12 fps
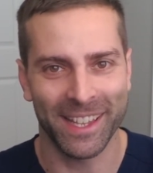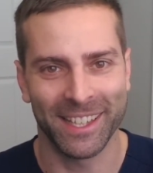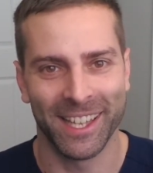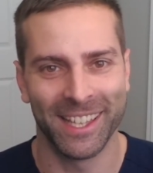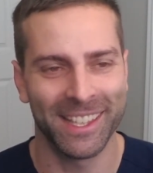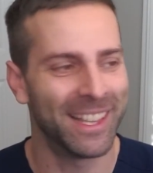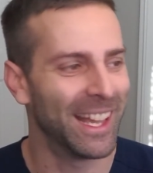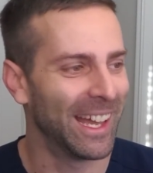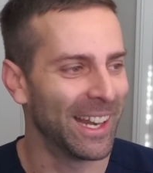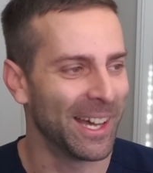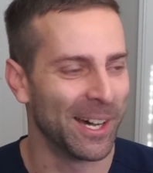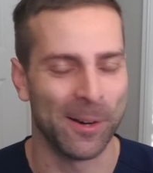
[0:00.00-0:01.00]
did
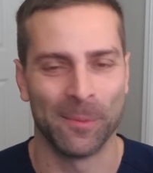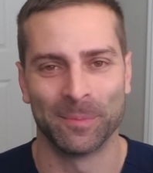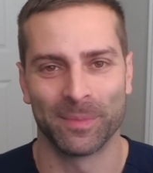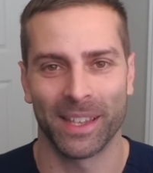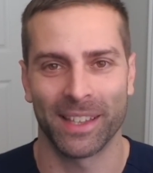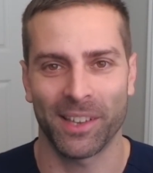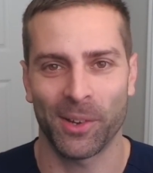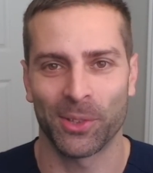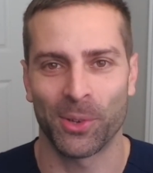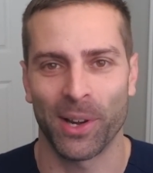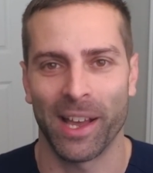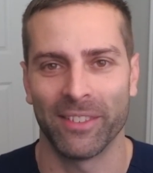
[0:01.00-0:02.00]
that. Um, it's always
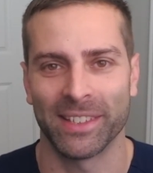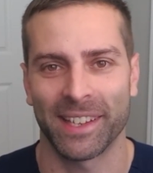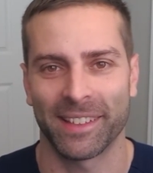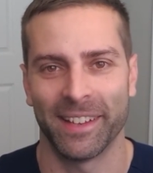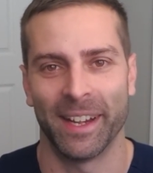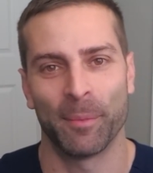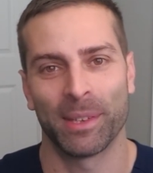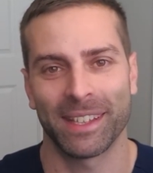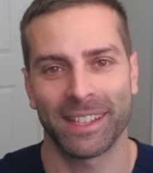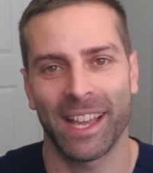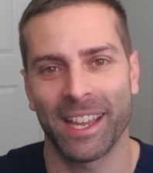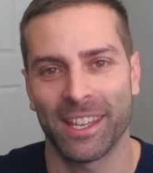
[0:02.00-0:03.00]
cool to have a sexy name because
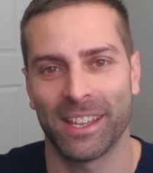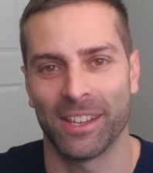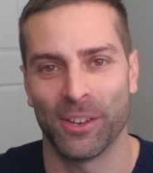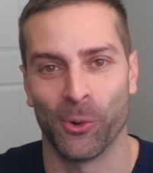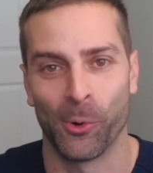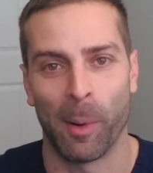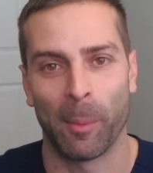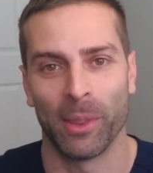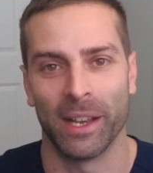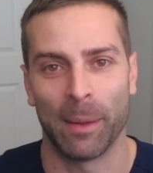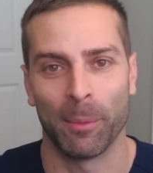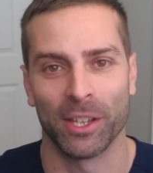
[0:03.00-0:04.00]
like that you'll remember the
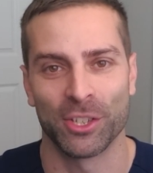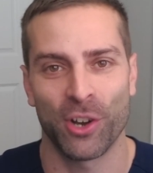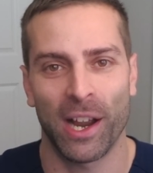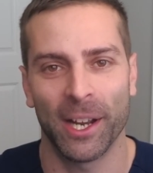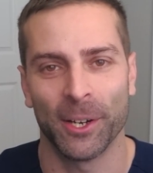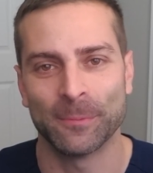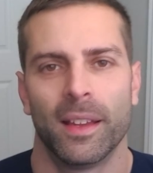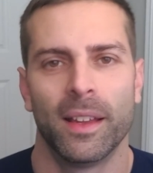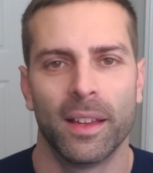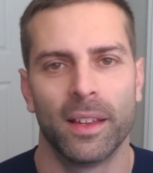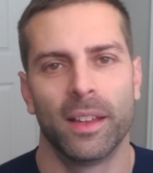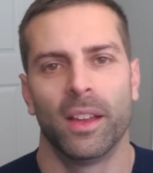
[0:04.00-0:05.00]
name of the trial.
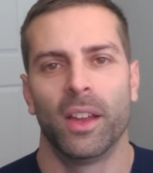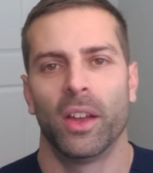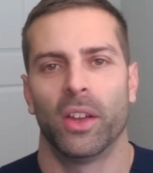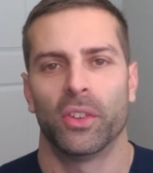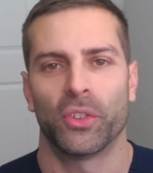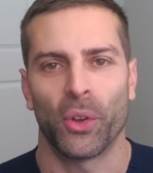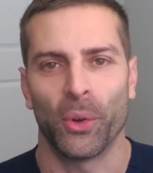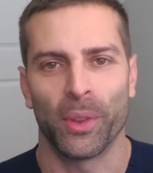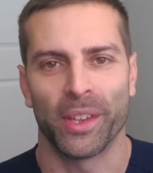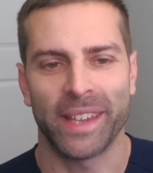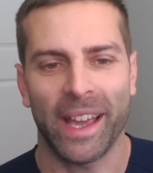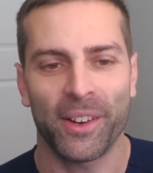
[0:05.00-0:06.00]
So
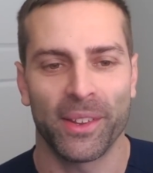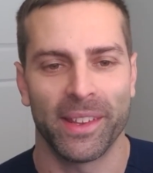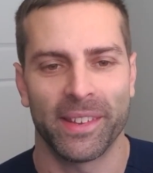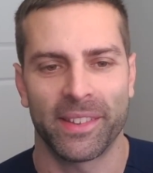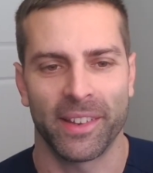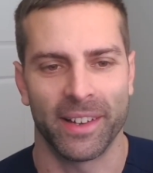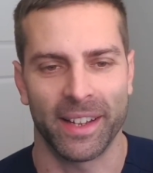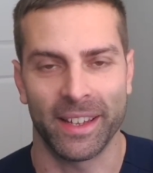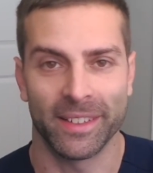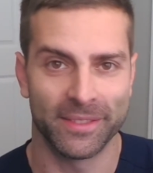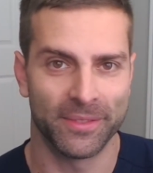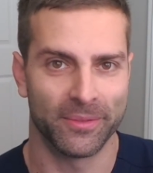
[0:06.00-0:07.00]
the title of the study,
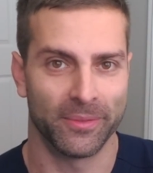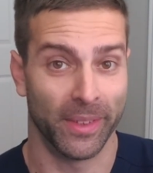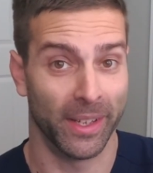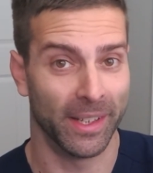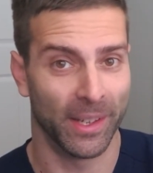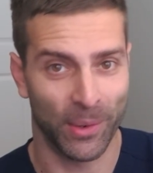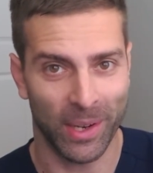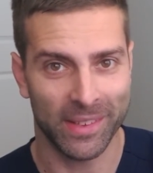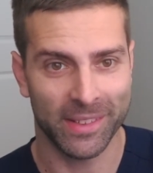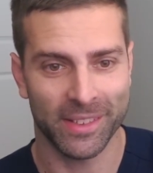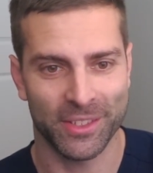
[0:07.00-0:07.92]
the arrest